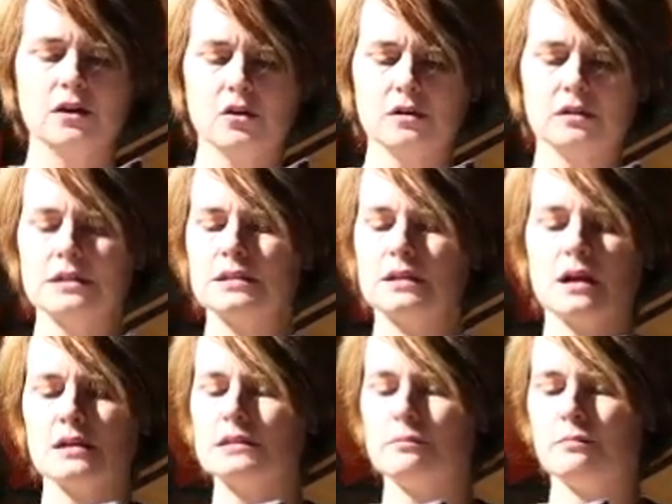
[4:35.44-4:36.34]
call these
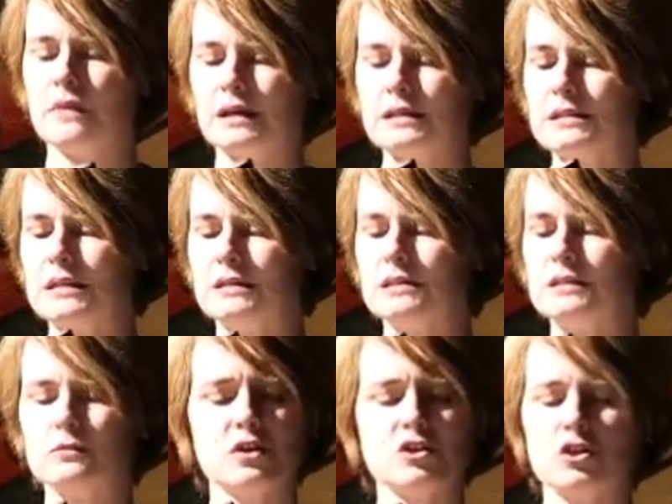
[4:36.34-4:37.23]
gossip
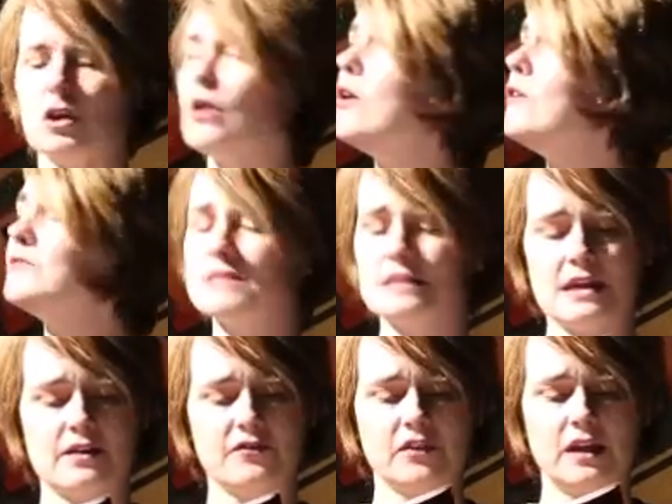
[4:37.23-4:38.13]
magazines switching off,
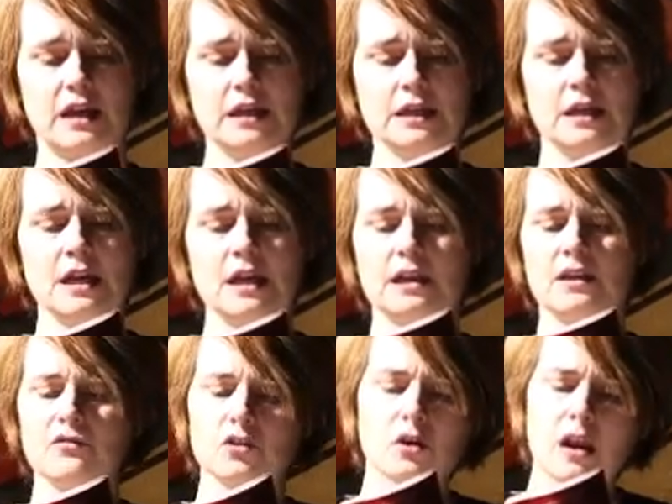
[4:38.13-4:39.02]
Stephanie.
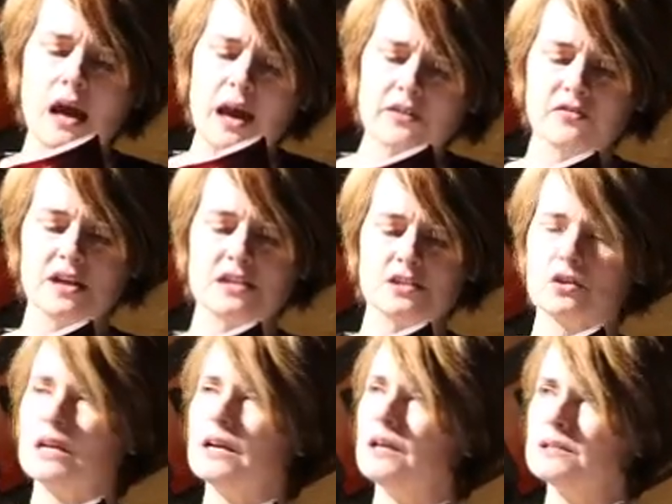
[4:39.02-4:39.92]
Given your life
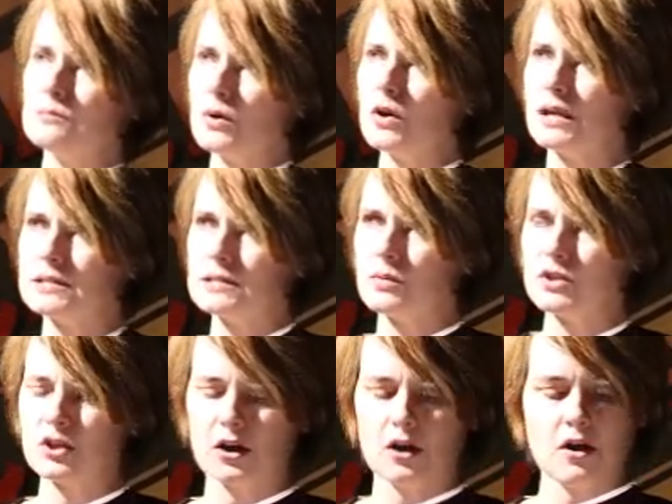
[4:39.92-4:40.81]
history, it's more like
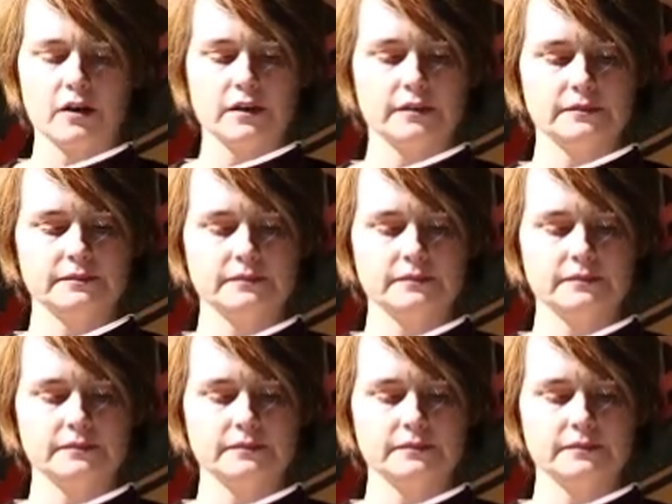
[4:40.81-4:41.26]
switching on.